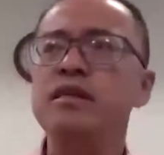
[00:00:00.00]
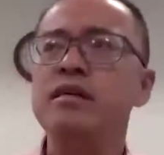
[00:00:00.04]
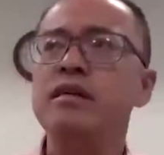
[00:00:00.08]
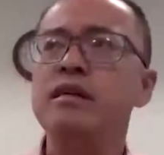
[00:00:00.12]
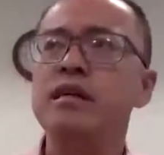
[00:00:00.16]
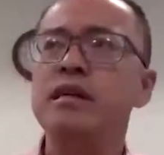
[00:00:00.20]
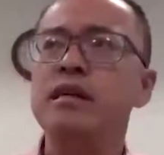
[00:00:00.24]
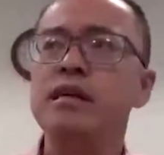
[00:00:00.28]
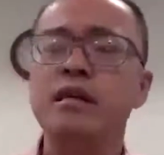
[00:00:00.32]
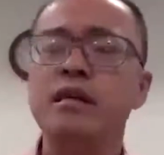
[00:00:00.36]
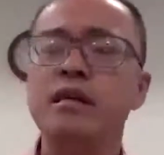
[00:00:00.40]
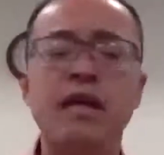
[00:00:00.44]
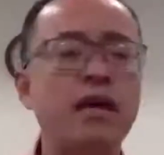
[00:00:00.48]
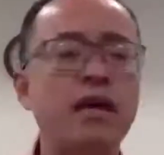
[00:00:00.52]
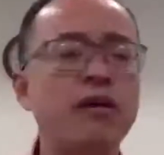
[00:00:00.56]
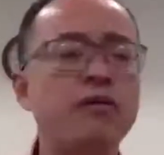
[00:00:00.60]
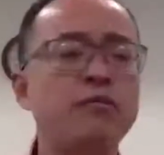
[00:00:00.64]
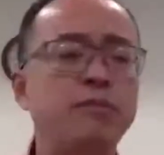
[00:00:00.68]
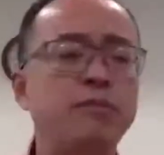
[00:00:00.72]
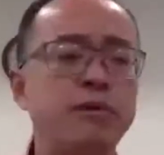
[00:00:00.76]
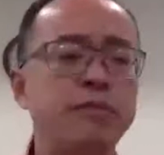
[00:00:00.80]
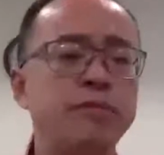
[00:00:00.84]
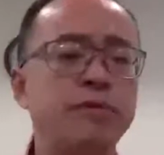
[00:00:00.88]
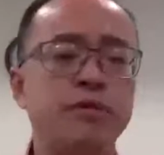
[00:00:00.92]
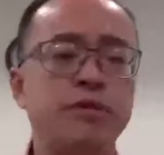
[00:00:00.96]
a lot of
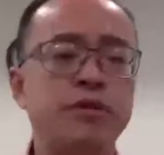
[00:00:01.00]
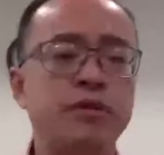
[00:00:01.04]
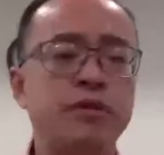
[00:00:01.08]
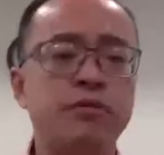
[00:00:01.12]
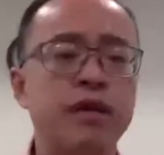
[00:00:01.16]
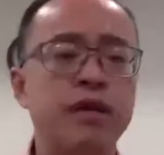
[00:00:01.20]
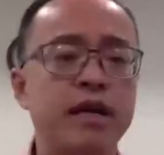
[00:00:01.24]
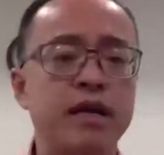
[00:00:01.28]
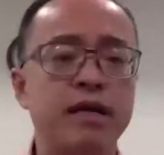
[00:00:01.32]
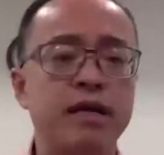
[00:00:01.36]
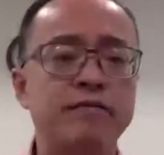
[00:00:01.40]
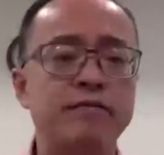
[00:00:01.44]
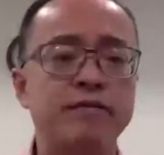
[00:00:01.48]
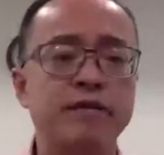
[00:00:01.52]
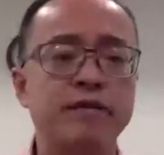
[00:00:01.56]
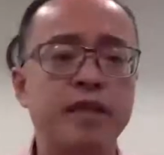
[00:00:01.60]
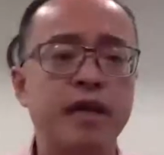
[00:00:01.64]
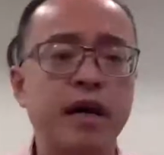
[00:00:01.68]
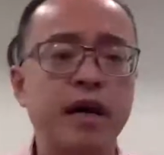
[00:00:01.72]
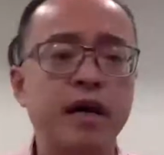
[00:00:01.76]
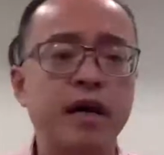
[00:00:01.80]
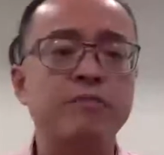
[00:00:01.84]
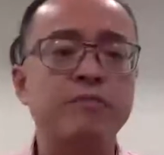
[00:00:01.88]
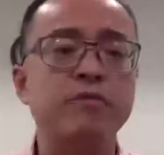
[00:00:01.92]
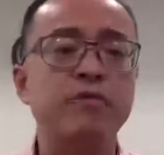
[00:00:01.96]
people don't have
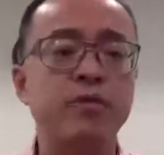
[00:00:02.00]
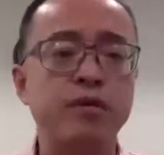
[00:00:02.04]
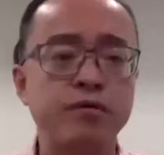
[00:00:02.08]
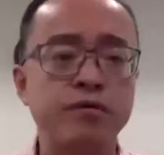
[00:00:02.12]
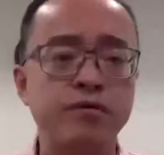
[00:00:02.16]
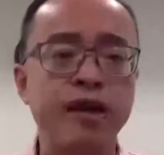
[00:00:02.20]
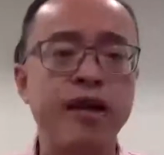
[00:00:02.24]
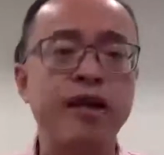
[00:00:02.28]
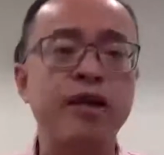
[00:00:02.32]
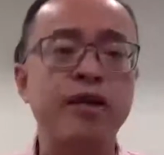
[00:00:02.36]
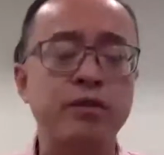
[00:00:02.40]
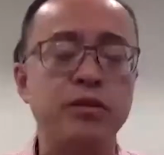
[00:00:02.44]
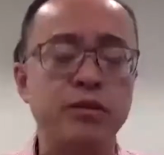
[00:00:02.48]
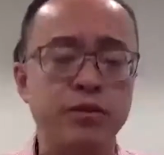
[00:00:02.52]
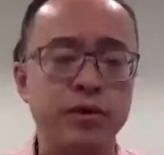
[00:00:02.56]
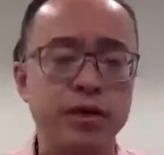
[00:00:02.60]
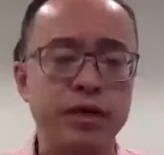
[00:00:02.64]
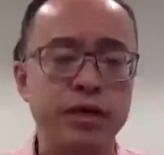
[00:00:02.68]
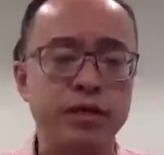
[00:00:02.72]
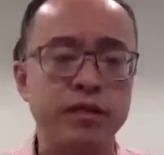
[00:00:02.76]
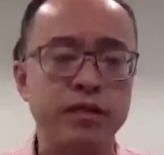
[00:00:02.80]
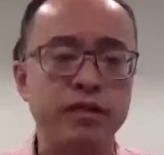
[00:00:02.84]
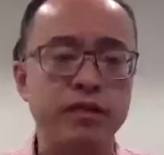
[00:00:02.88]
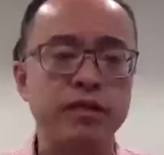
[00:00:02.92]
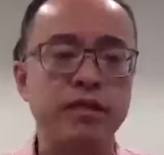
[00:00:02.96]
time to
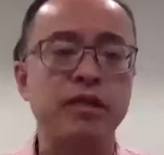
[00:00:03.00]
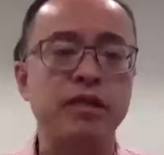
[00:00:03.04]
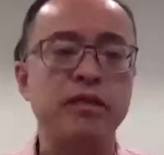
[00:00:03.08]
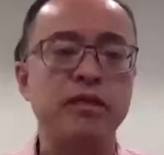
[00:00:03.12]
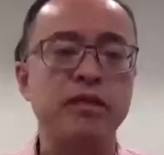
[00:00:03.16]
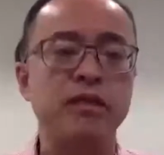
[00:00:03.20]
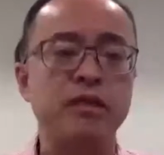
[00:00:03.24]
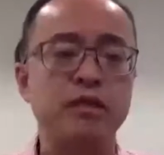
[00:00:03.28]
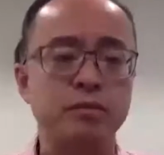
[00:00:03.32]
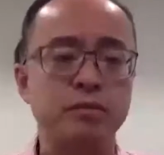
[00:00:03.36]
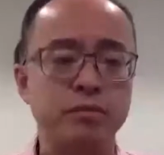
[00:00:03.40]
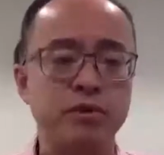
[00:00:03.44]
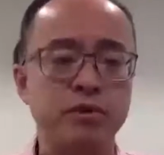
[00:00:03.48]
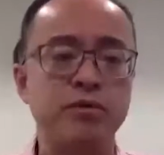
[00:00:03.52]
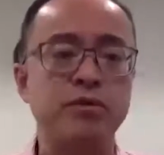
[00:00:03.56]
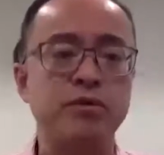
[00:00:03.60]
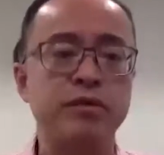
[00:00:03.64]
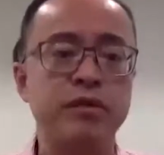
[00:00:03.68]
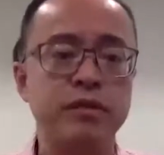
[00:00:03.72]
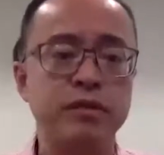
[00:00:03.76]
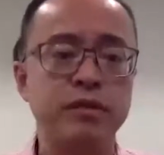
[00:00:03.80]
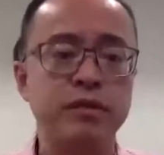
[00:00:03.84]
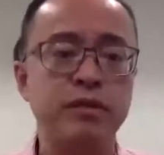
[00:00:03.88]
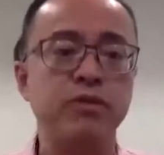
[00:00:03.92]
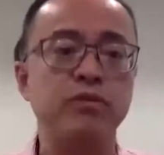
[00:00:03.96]
evaluate and
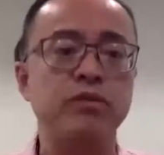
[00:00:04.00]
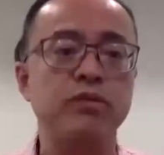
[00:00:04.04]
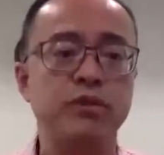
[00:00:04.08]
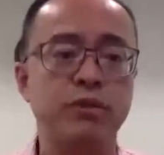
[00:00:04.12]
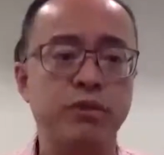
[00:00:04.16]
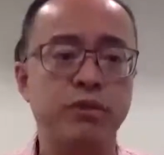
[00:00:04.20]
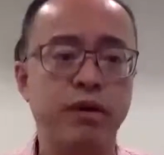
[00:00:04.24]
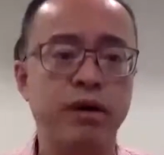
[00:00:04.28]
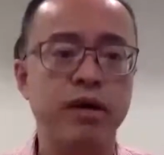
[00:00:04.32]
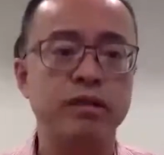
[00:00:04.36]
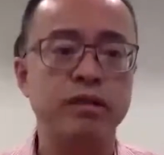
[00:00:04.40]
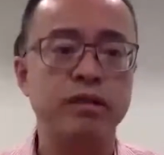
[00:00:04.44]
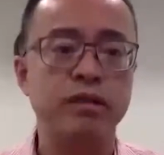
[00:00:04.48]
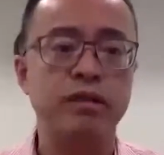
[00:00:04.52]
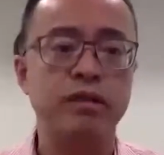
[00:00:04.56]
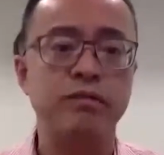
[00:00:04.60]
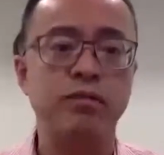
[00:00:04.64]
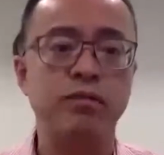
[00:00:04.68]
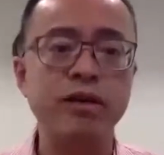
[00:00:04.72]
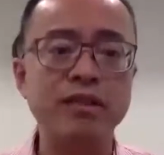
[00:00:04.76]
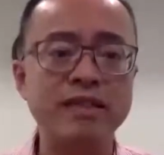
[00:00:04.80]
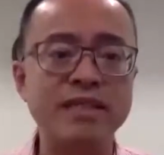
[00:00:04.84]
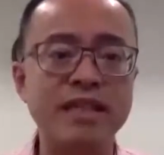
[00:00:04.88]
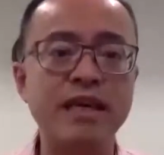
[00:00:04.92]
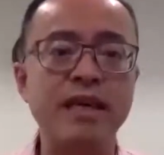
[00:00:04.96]
experience those quality.
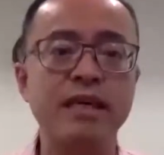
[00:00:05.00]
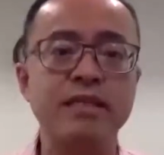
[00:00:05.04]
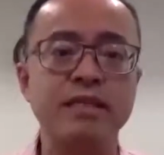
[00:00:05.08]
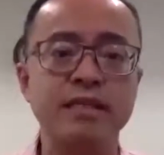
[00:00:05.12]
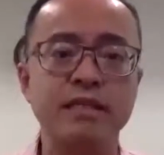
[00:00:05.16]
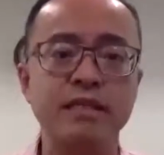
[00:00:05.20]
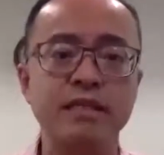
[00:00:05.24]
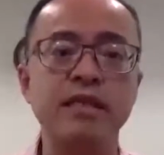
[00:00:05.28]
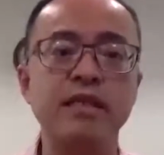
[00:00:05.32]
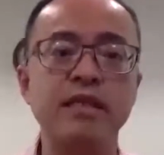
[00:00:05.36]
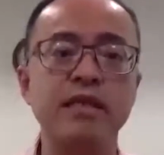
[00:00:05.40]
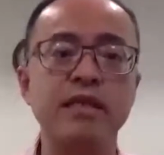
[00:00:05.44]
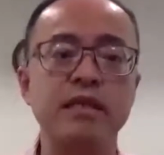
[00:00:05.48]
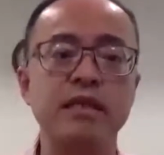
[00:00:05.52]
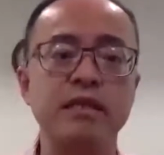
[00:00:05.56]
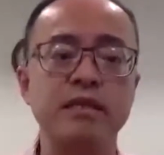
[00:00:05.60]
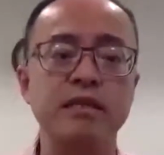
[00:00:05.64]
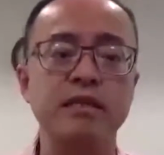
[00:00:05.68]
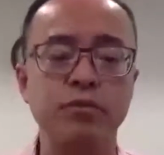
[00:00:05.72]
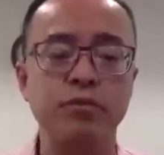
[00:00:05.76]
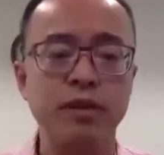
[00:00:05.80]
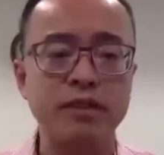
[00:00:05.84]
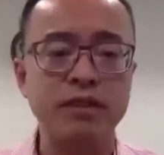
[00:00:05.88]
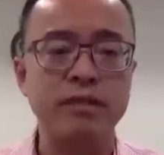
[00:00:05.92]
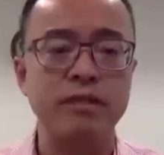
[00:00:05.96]
What they are seeing
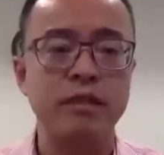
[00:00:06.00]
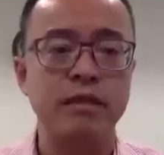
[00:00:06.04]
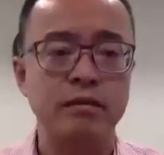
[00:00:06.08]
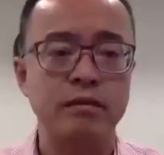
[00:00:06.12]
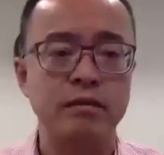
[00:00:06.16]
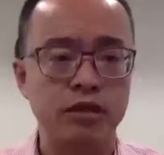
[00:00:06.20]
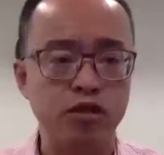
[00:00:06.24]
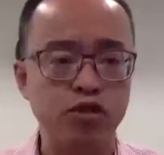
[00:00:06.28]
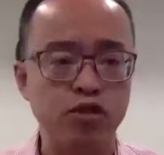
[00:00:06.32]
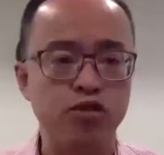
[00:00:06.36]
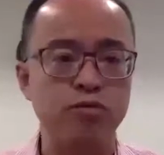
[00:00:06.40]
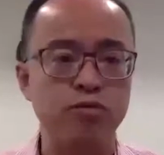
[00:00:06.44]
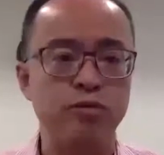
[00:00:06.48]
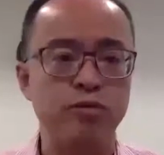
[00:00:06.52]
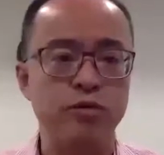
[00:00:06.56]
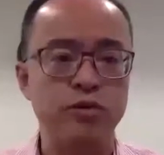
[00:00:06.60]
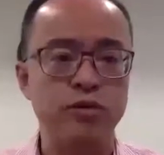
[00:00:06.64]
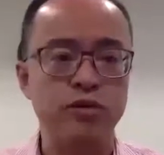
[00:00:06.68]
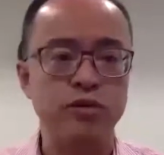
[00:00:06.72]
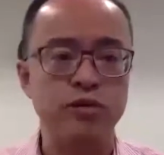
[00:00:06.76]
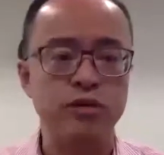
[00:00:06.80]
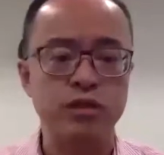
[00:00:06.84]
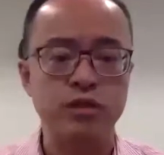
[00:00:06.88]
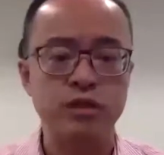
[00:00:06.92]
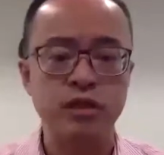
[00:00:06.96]
is what the
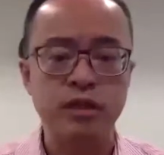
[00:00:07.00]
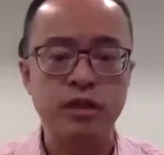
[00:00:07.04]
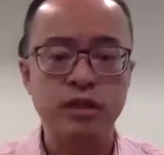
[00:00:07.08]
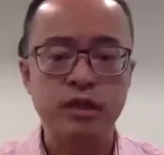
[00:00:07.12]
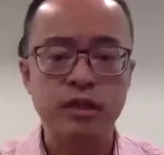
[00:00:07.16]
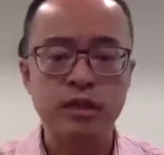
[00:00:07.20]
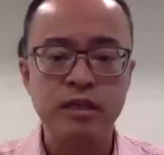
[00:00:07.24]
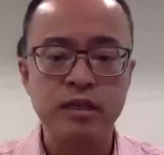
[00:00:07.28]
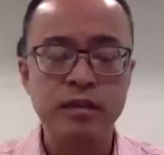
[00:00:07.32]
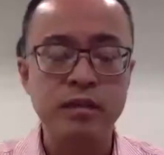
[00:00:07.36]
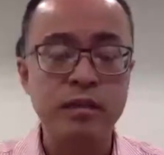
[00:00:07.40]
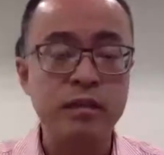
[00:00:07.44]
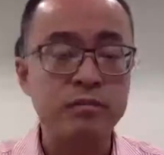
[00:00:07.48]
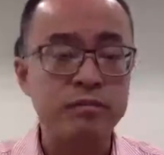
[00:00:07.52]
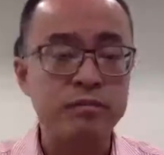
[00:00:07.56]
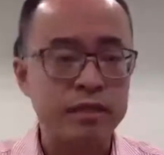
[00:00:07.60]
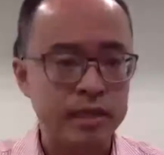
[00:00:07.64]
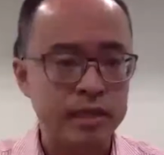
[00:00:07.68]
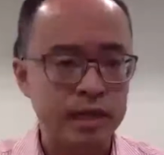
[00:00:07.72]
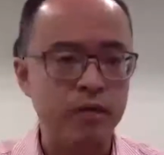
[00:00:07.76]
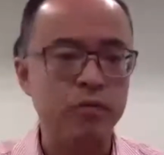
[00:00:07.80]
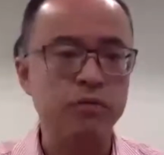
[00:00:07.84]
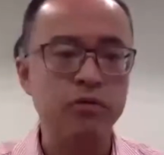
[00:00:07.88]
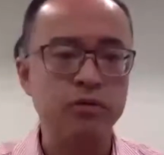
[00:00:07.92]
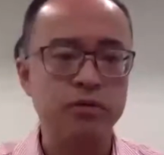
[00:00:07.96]
distributors
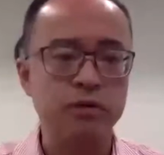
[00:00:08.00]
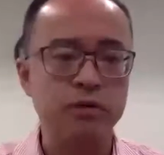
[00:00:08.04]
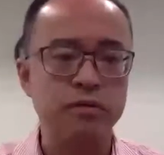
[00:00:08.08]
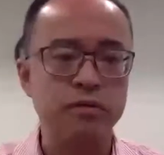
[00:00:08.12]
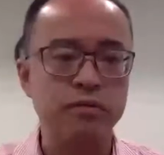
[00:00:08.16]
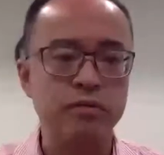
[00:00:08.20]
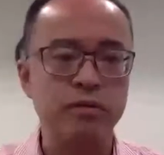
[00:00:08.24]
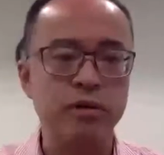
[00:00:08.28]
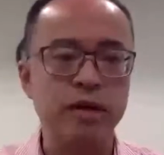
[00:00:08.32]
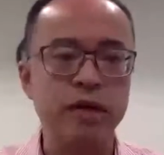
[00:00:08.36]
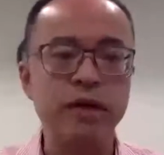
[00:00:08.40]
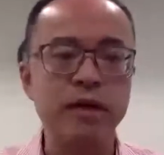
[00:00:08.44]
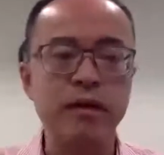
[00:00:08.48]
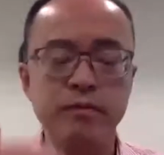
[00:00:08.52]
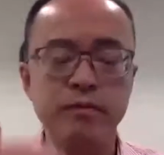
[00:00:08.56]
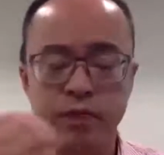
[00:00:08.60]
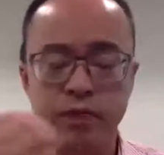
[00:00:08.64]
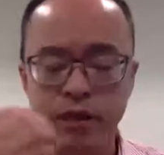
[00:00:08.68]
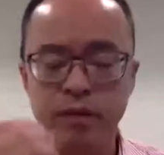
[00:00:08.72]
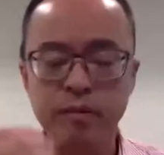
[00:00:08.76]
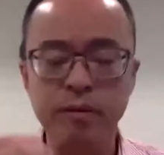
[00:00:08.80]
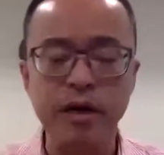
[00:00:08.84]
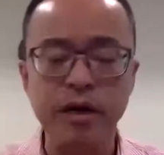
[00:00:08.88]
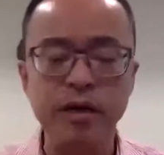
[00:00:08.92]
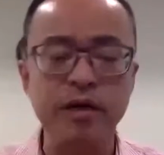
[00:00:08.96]
sell to them, right? And
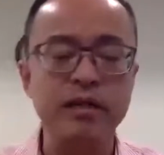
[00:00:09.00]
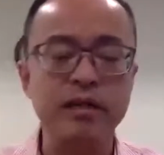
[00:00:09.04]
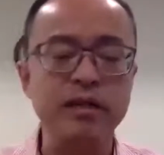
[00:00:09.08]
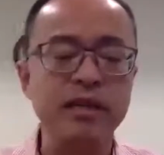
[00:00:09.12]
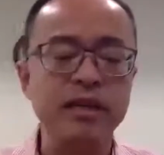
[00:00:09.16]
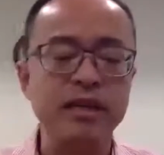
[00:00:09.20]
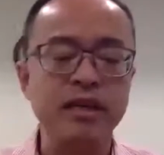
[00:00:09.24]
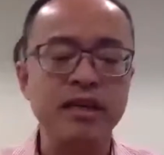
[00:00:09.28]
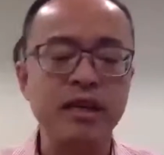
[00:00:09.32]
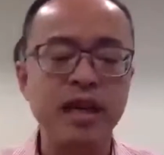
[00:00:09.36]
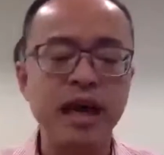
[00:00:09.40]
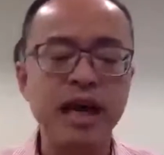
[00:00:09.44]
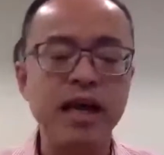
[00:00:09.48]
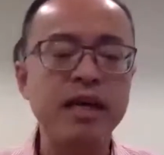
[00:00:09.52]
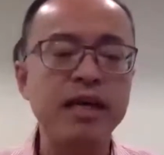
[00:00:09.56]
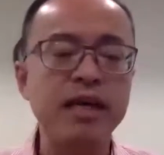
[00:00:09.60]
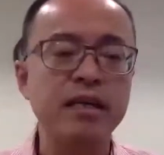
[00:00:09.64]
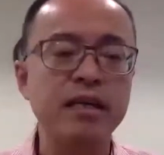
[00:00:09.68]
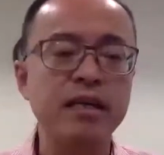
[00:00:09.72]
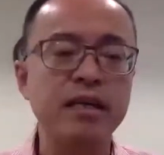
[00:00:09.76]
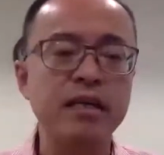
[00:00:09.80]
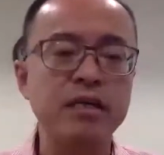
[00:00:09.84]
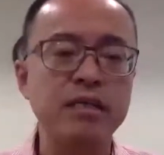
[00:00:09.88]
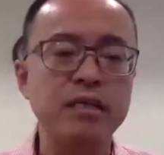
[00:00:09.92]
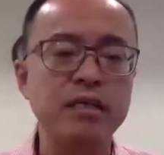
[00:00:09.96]
think about it,
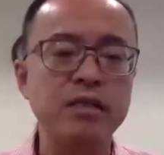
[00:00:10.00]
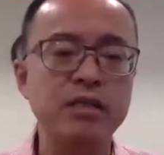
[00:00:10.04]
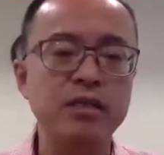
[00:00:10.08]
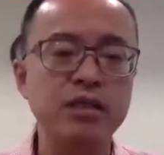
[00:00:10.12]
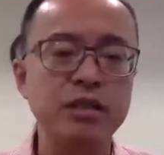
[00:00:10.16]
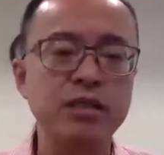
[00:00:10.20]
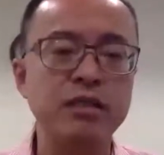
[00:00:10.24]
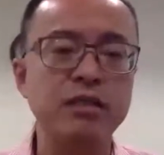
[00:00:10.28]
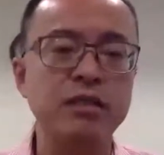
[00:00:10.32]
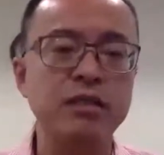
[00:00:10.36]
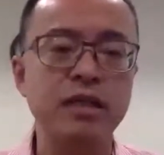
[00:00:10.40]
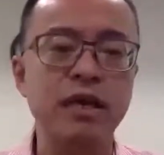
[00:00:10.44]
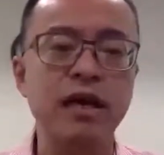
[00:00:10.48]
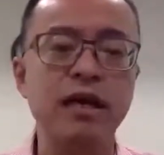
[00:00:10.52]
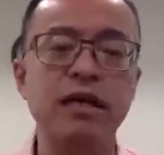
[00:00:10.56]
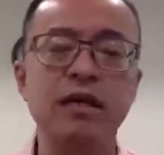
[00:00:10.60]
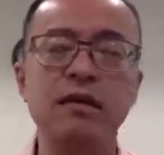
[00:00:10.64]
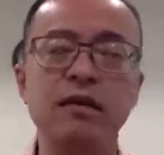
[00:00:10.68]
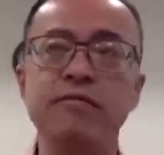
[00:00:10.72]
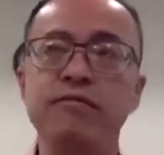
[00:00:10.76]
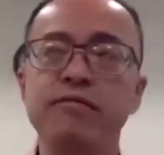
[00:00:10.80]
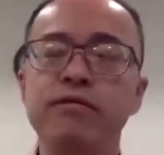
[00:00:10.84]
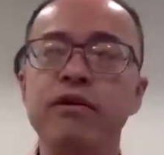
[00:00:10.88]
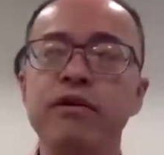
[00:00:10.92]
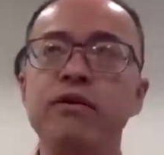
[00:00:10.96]
lighting is just not a
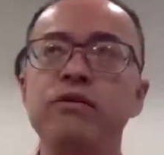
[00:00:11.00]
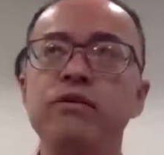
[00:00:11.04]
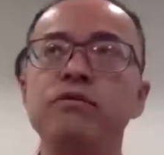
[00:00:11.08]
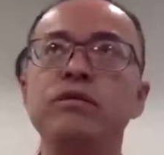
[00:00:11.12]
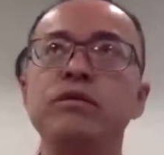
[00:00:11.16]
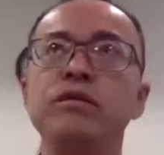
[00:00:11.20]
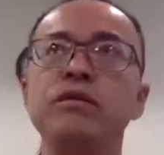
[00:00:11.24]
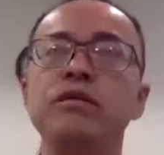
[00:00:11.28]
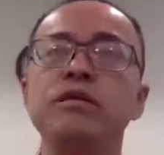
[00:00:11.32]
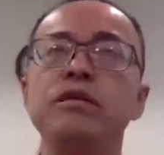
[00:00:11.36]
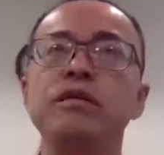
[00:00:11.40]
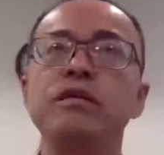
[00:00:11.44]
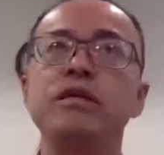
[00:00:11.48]
very,